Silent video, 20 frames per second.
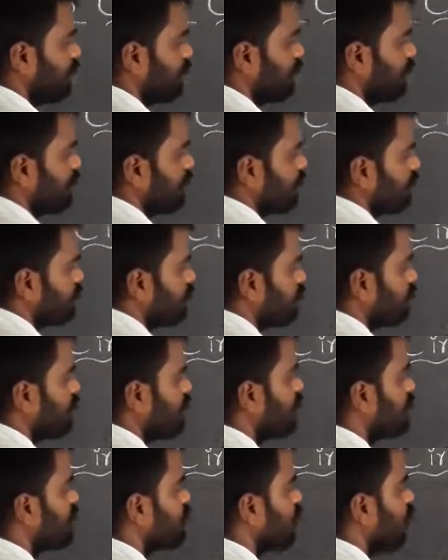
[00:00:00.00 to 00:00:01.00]
So these
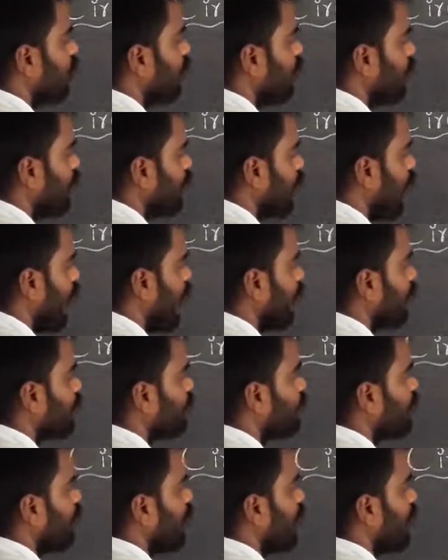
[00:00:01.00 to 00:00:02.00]
all arrow
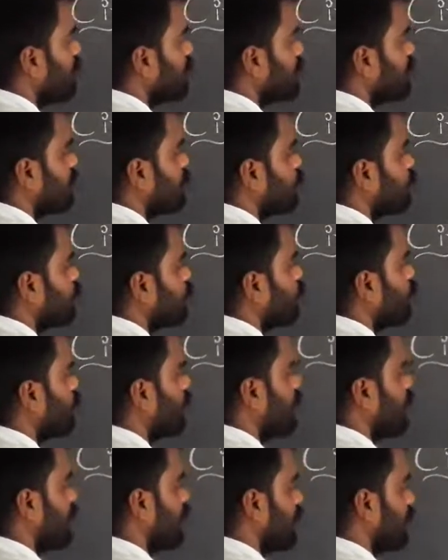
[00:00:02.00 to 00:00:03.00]
marks is showing